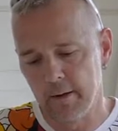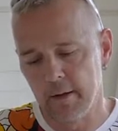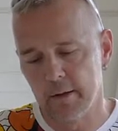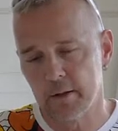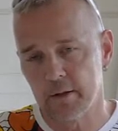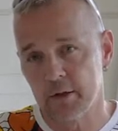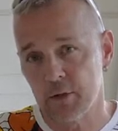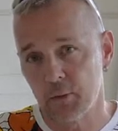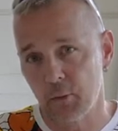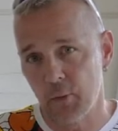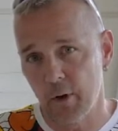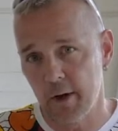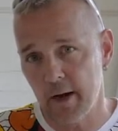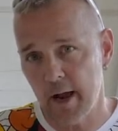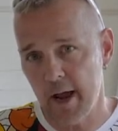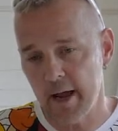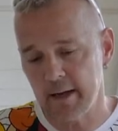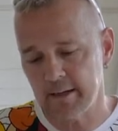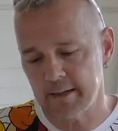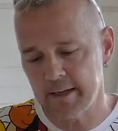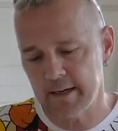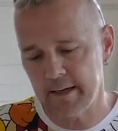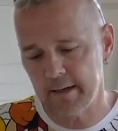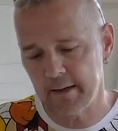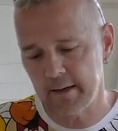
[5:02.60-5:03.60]
So what I
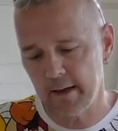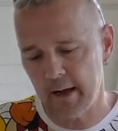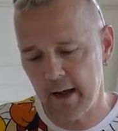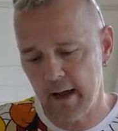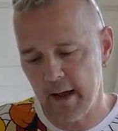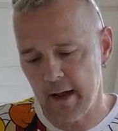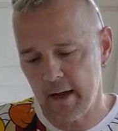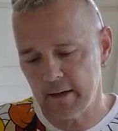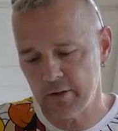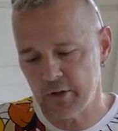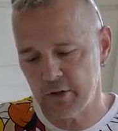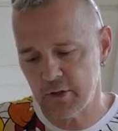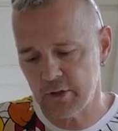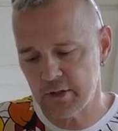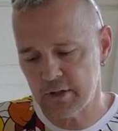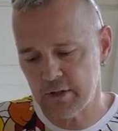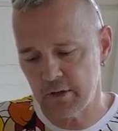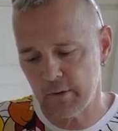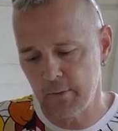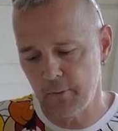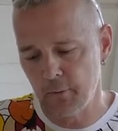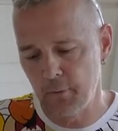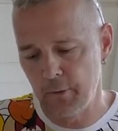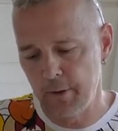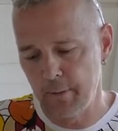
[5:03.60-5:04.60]
did, I just
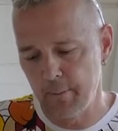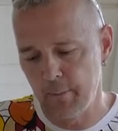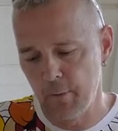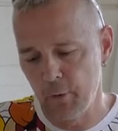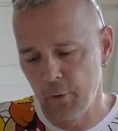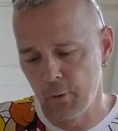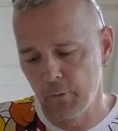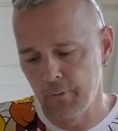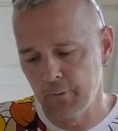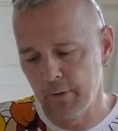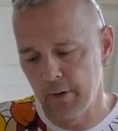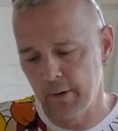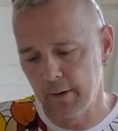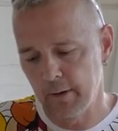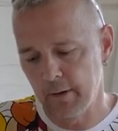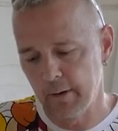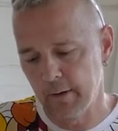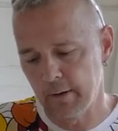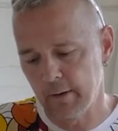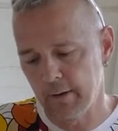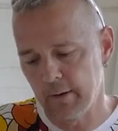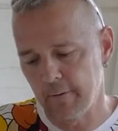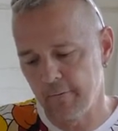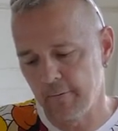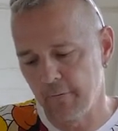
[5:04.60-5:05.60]
removed
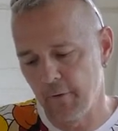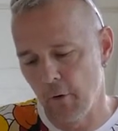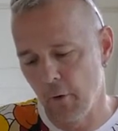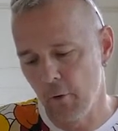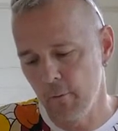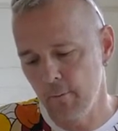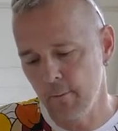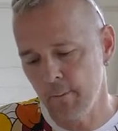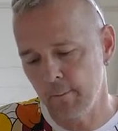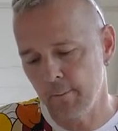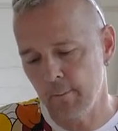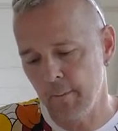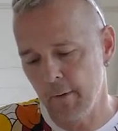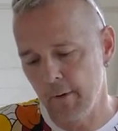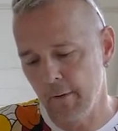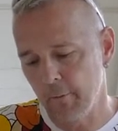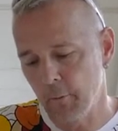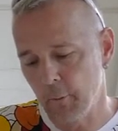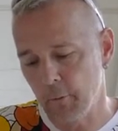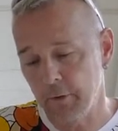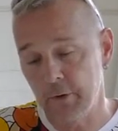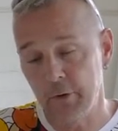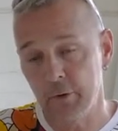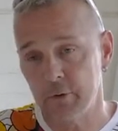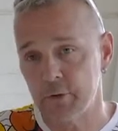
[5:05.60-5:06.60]
the foam
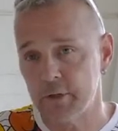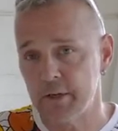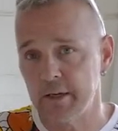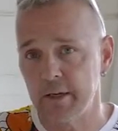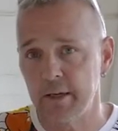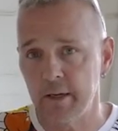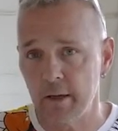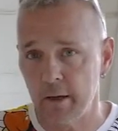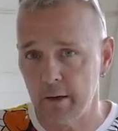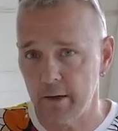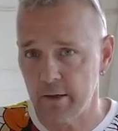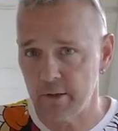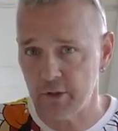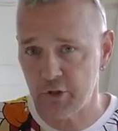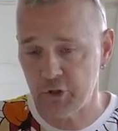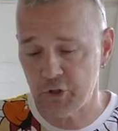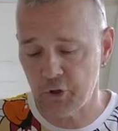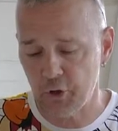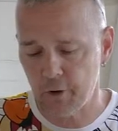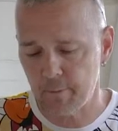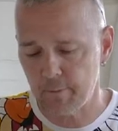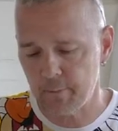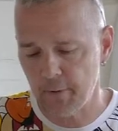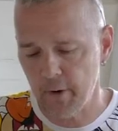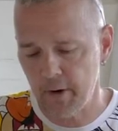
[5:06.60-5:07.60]
using a
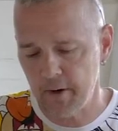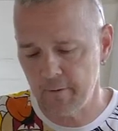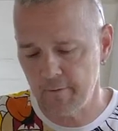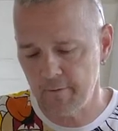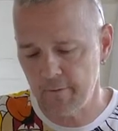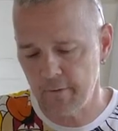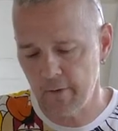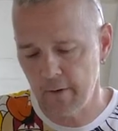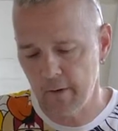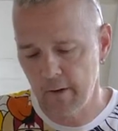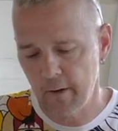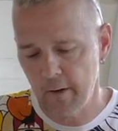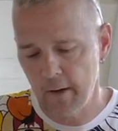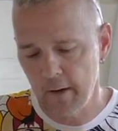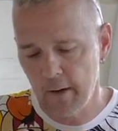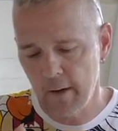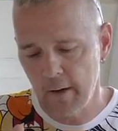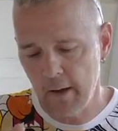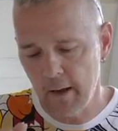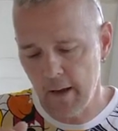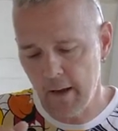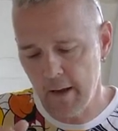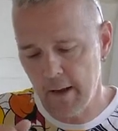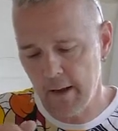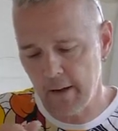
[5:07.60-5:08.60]
sharp knife,
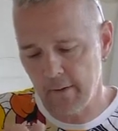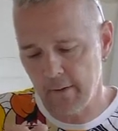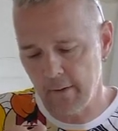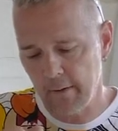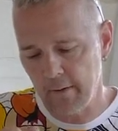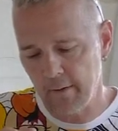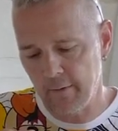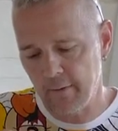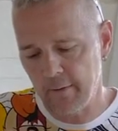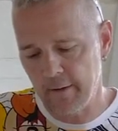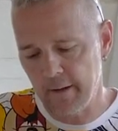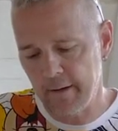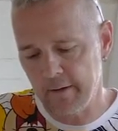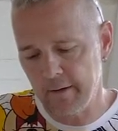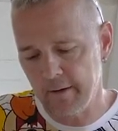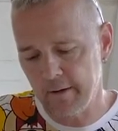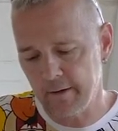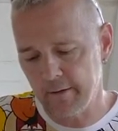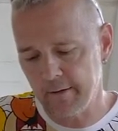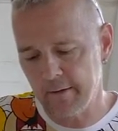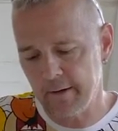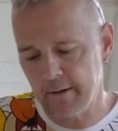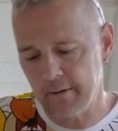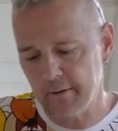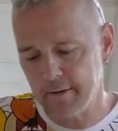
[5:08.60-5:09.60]
and
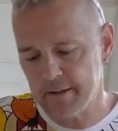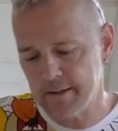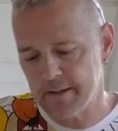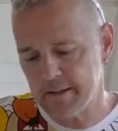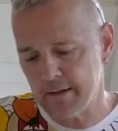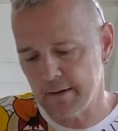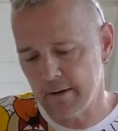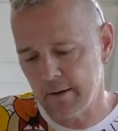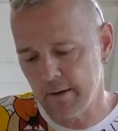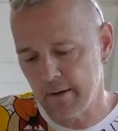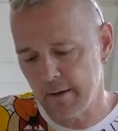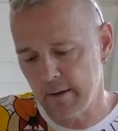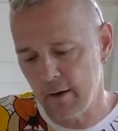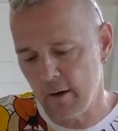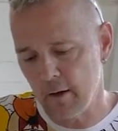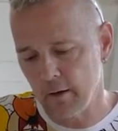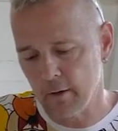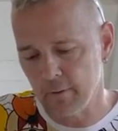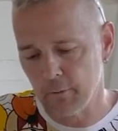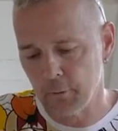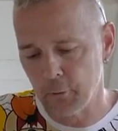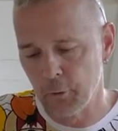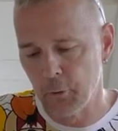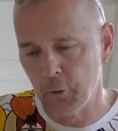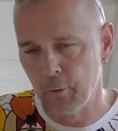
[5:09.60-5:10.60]
then there is a
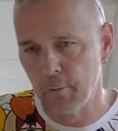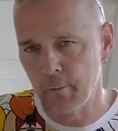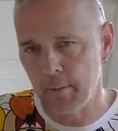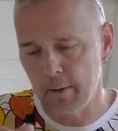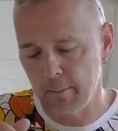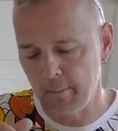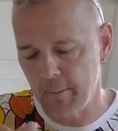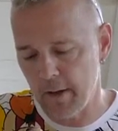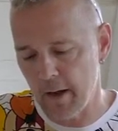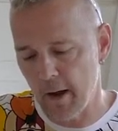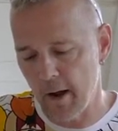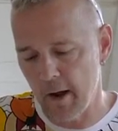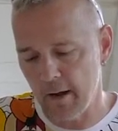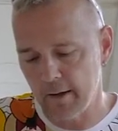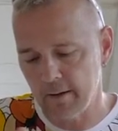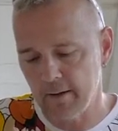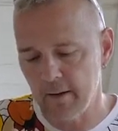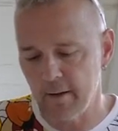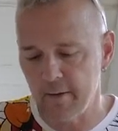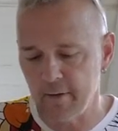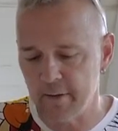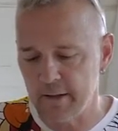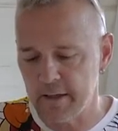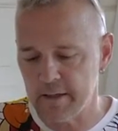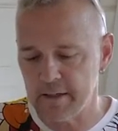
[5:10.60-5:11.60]
hollow room
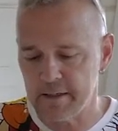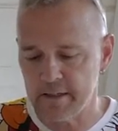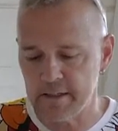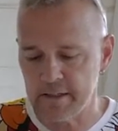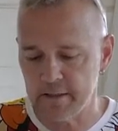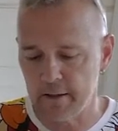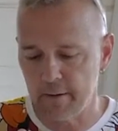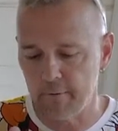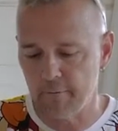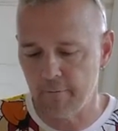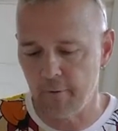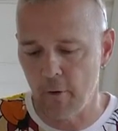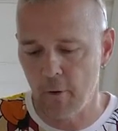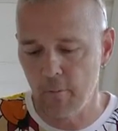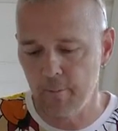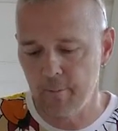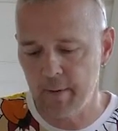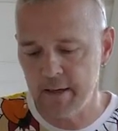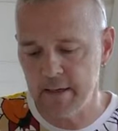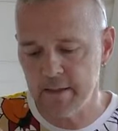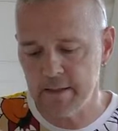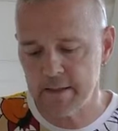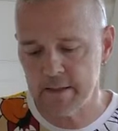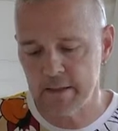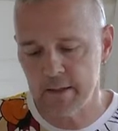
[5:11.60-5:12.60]
behind this foam
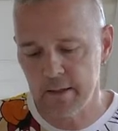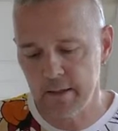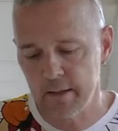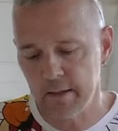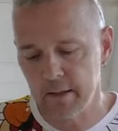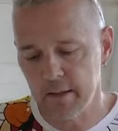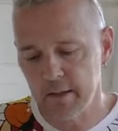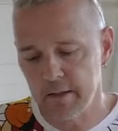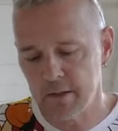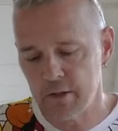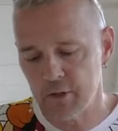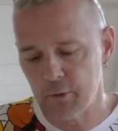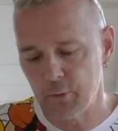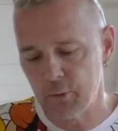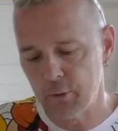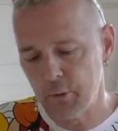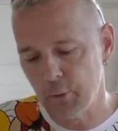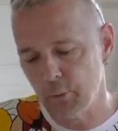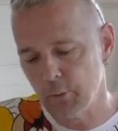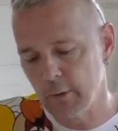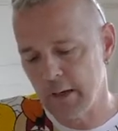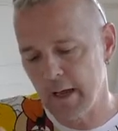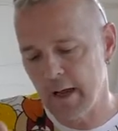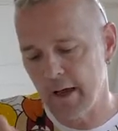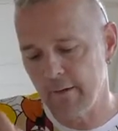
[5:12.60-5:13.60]
piece, so you
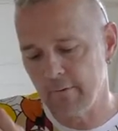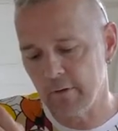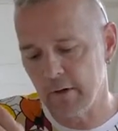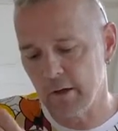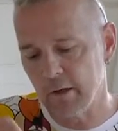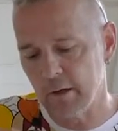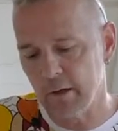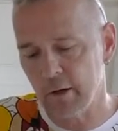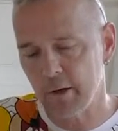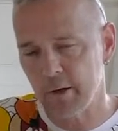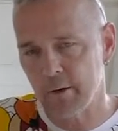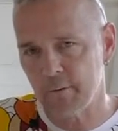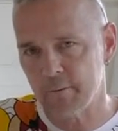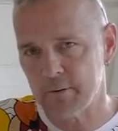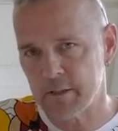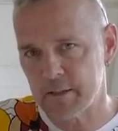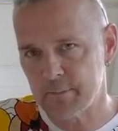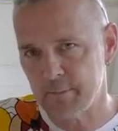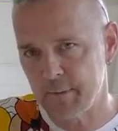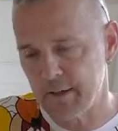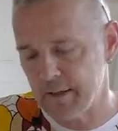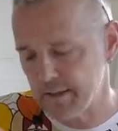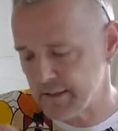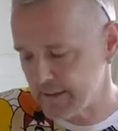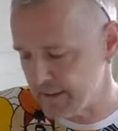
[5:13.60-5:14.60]
will have a lot of
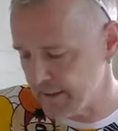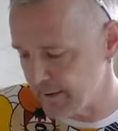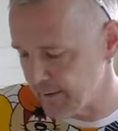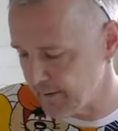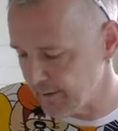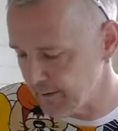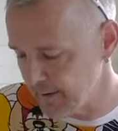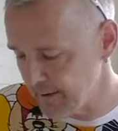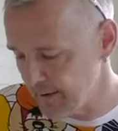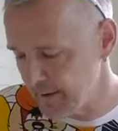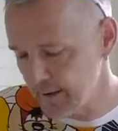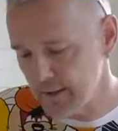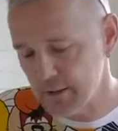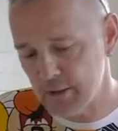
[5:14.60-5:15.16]
space here.